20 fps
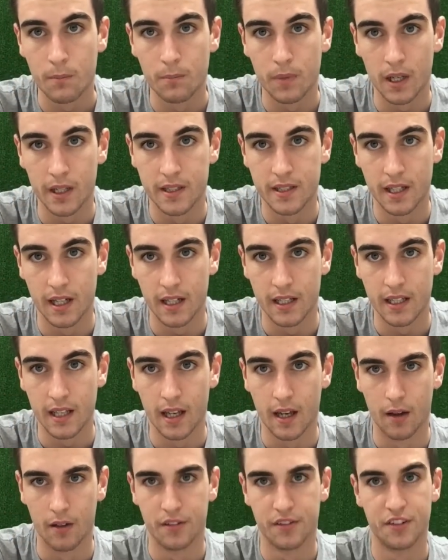
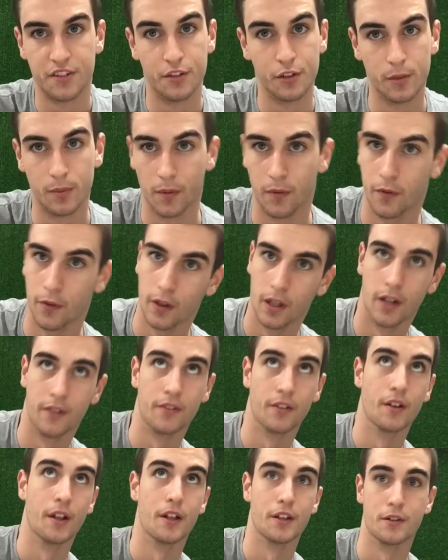yeah, super full
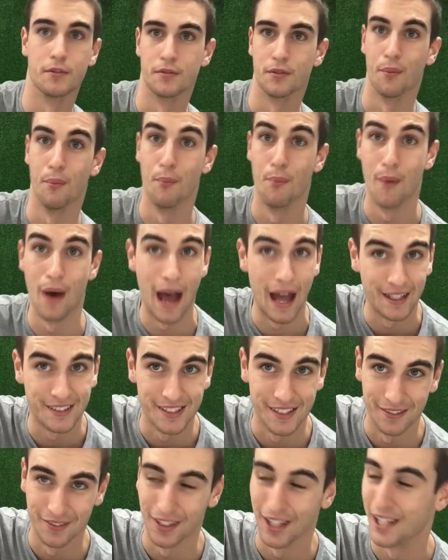after lunch. It was a
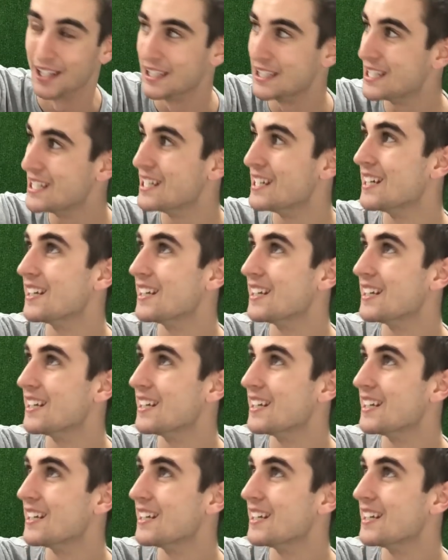massive lunch.